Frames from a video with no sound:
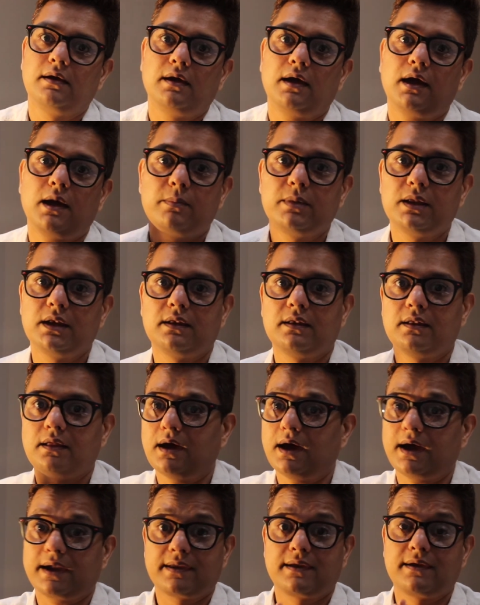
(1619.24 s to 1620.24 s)
I mean,
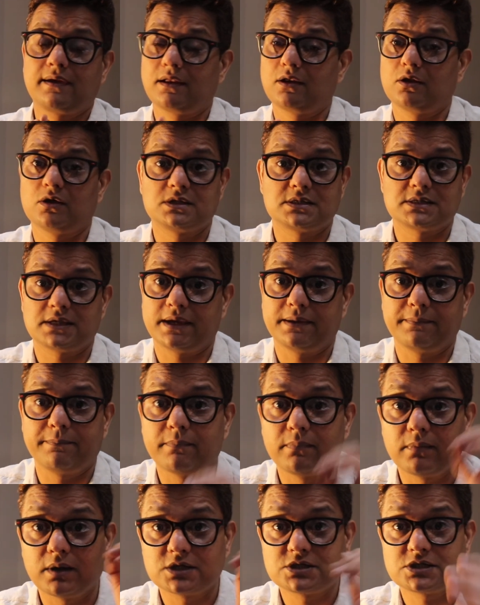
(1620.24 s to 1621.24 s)
I cannot say
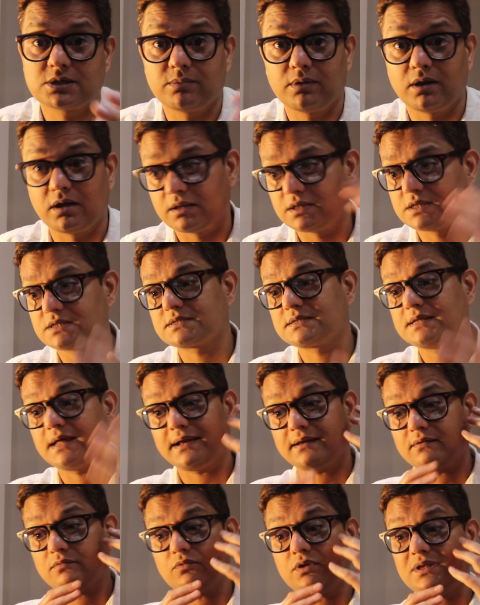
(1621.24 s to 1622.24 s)
much about this,
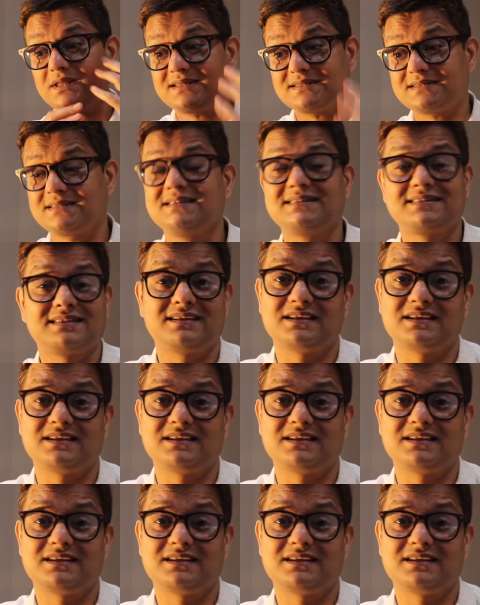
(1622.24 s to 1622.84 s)
that this is an